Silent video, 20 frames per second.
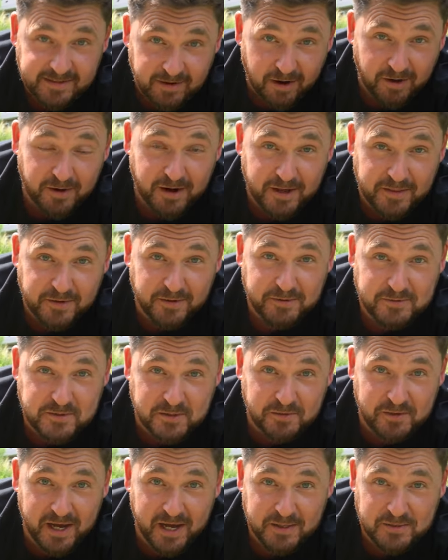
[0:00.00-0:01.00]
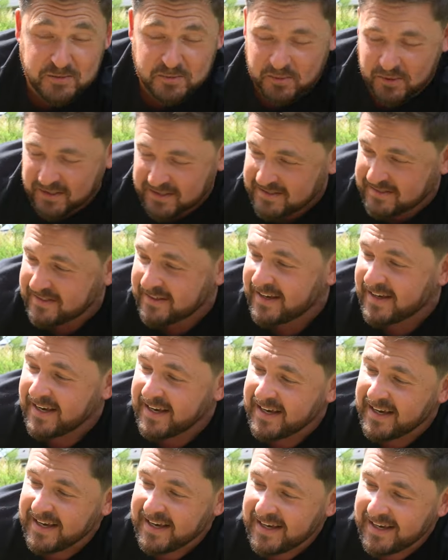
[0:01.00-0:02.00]
our other sulcata tortoise,
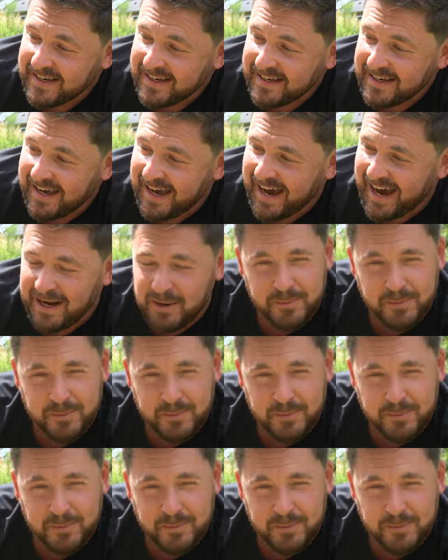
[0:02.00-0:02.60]
I